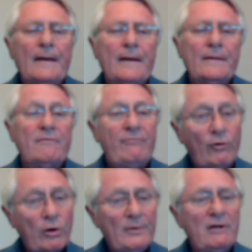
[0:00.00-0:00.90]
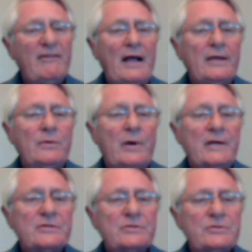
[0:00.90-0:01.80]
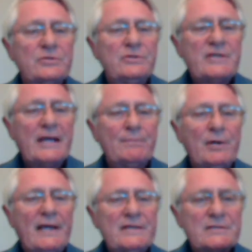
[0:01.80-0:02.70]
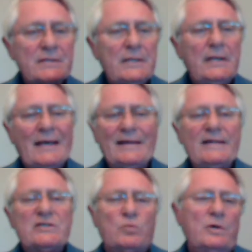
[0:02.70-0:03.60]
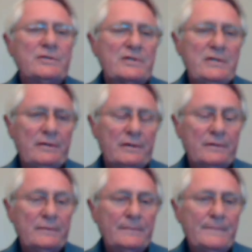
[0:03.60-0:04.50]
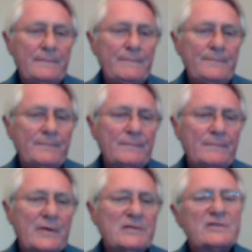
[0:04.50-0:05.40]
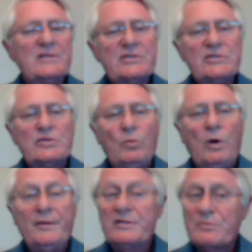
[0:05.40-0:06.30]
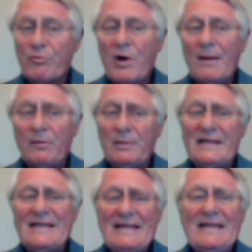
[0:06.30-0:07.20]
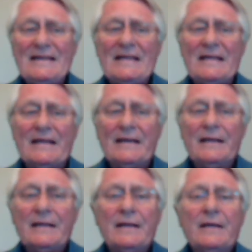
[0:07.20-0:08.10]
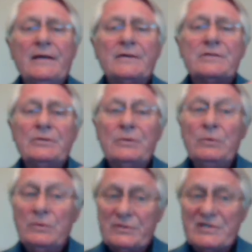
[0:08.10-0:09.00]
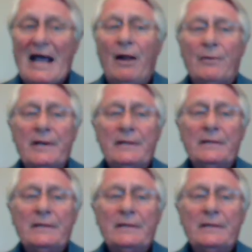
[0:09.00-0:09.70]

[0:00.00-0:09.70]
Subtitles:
The formal evaluation should take place at least once a year, because this is the one that's probably keyed in to salary.